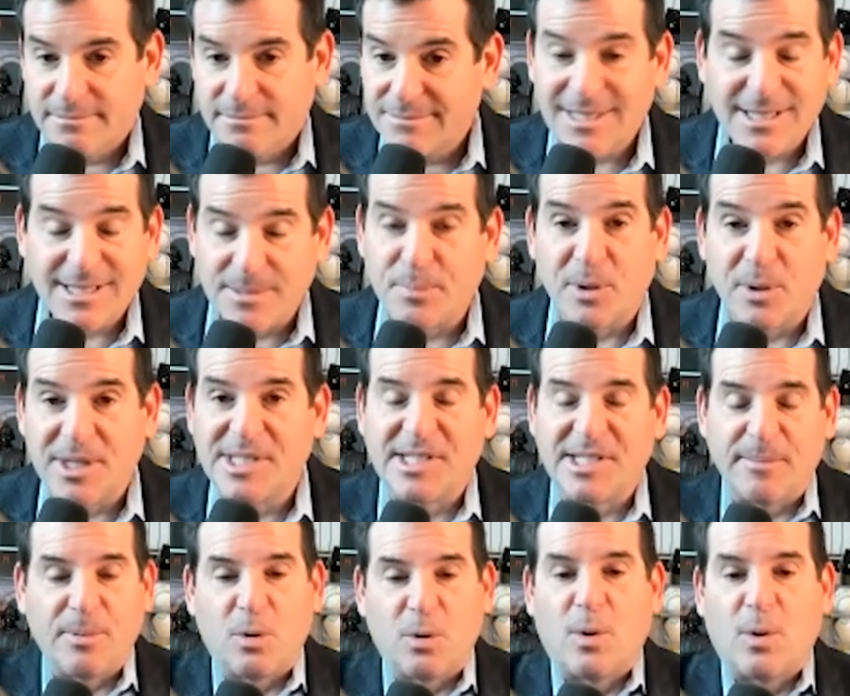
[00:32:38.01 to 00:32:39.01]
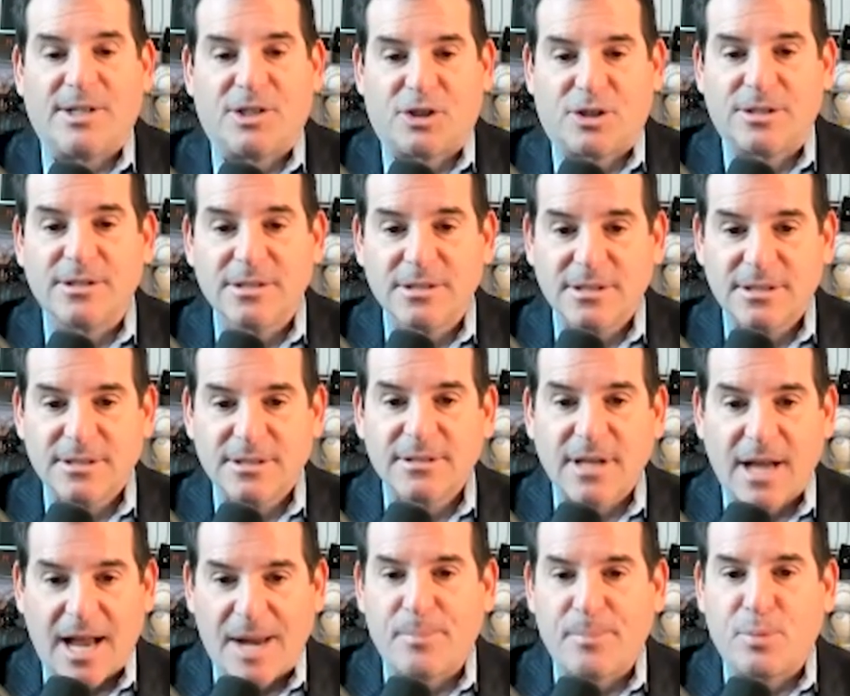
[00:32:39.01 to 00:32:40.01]
It's a pretty simple question.
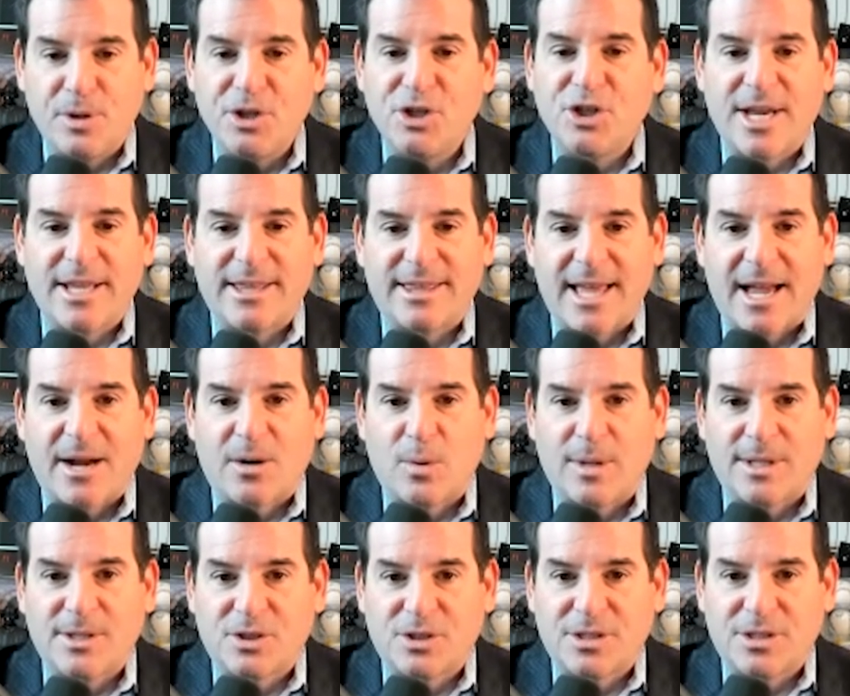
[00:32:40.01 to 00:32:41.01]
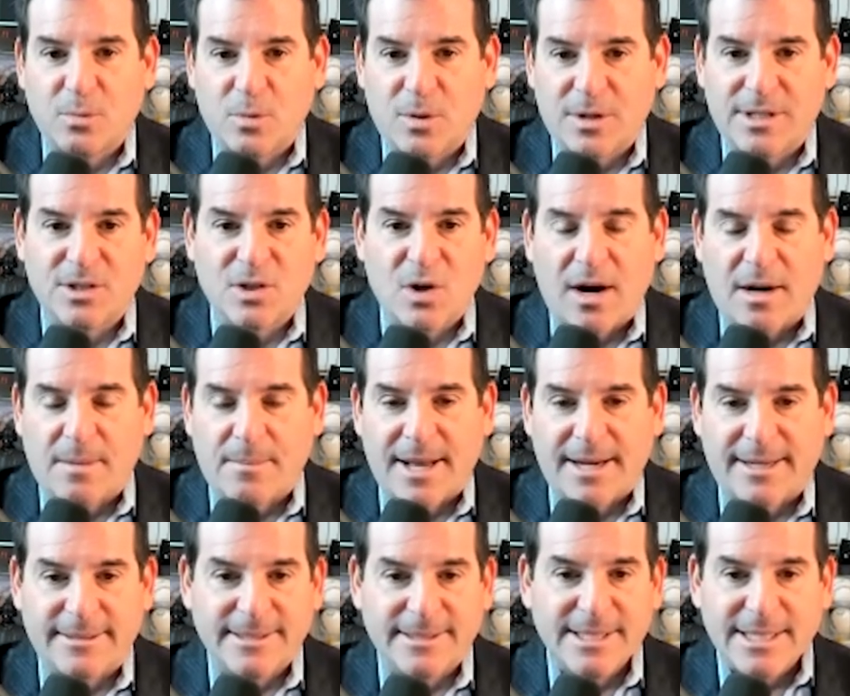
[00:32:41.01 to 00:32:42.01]
I appreciate that question, and we're going to talk about
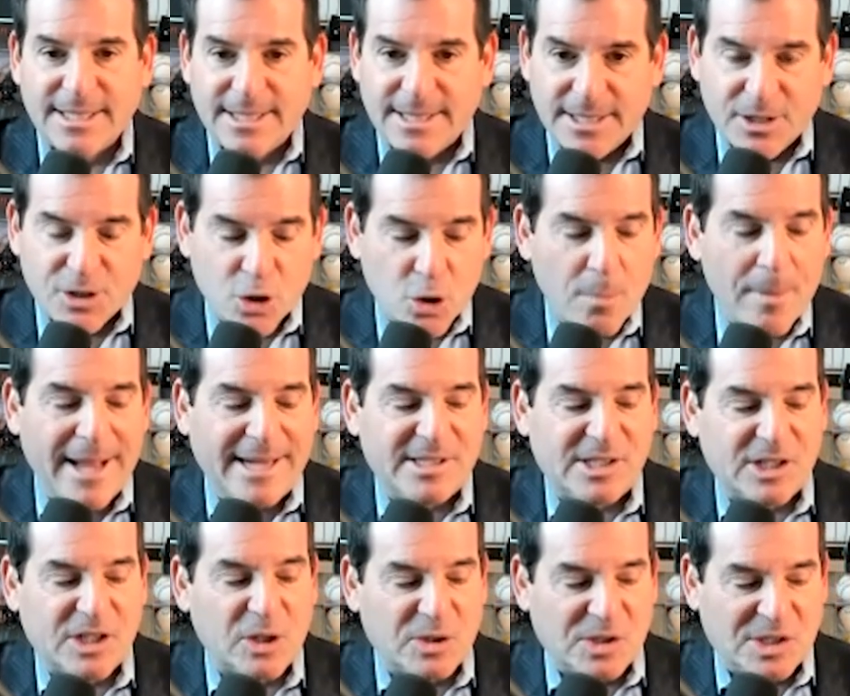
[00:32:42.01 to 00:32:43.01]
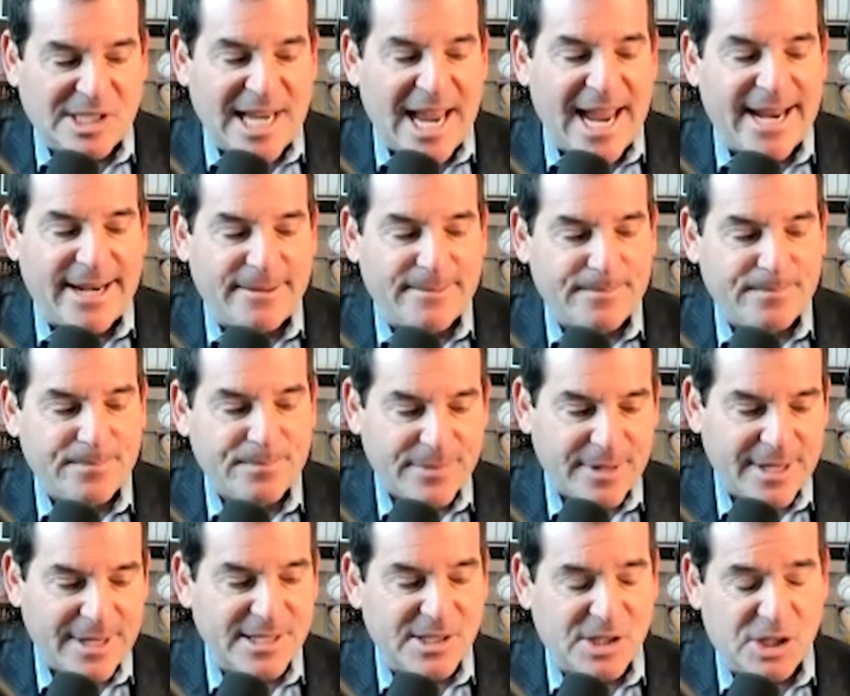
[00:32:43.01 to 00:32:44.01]
it. New Mexico State
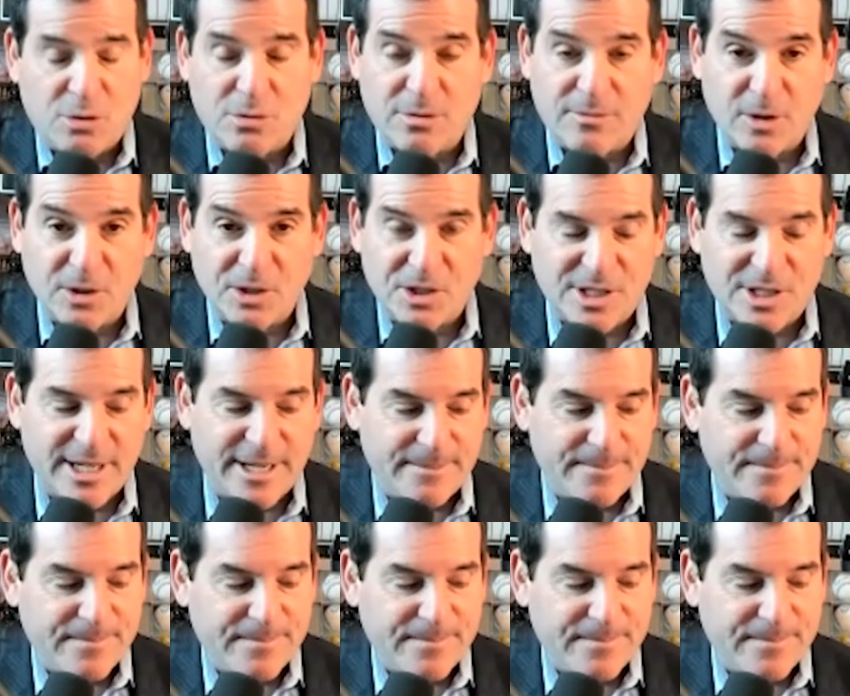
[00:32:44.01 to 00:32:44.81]
is a university.